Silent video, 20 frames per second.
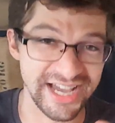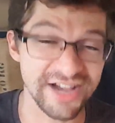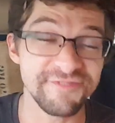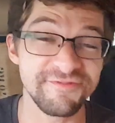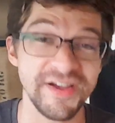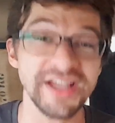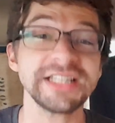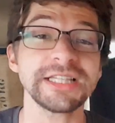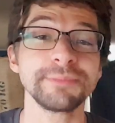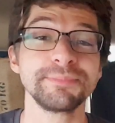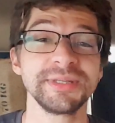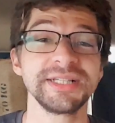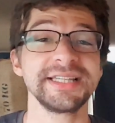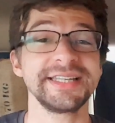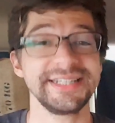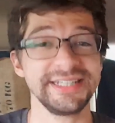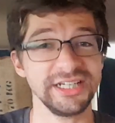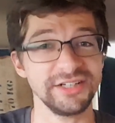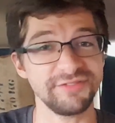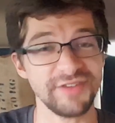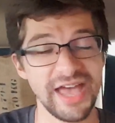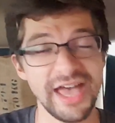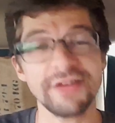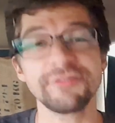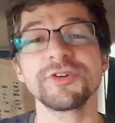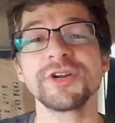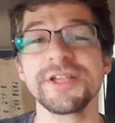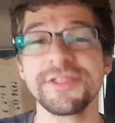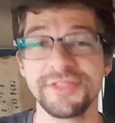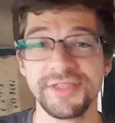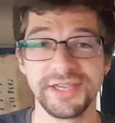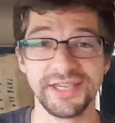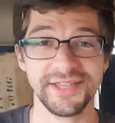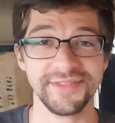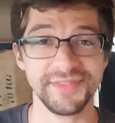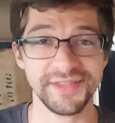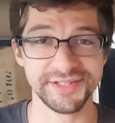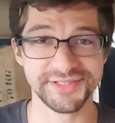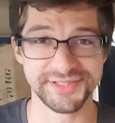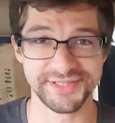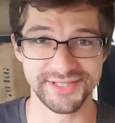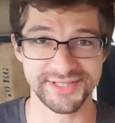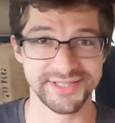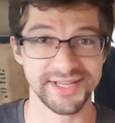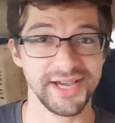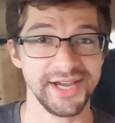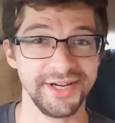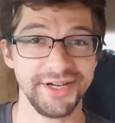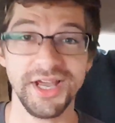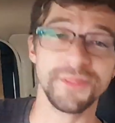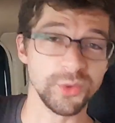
availability of everything in this design.